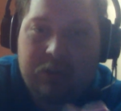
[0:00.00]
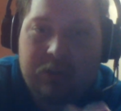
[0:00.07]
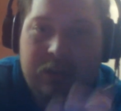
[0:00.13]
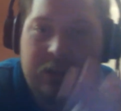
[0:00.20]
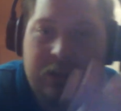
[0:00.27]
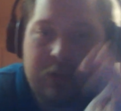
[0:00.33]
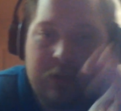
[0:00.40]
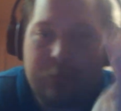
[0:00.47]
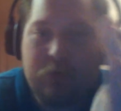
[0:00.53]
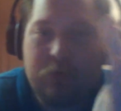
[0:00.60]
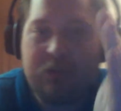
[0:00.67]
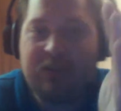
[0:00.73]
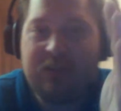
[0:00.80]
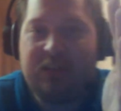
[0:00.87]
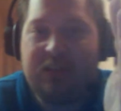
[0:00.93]
I'm going
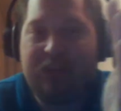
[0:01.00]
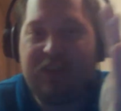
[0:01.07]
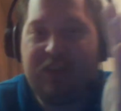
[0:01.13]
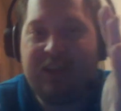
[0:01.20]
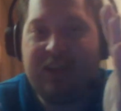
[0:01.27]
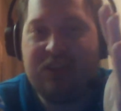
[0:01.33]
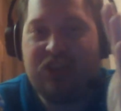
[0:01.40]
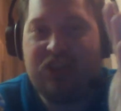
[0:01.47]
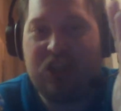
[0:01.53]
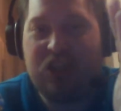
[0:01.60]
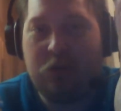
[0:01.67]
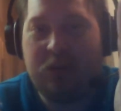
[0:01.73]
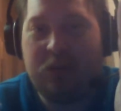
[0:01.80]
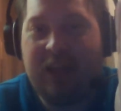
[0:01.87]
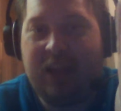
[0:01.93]
to see if I can
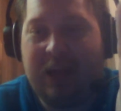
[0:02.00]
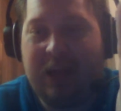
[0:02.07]
show that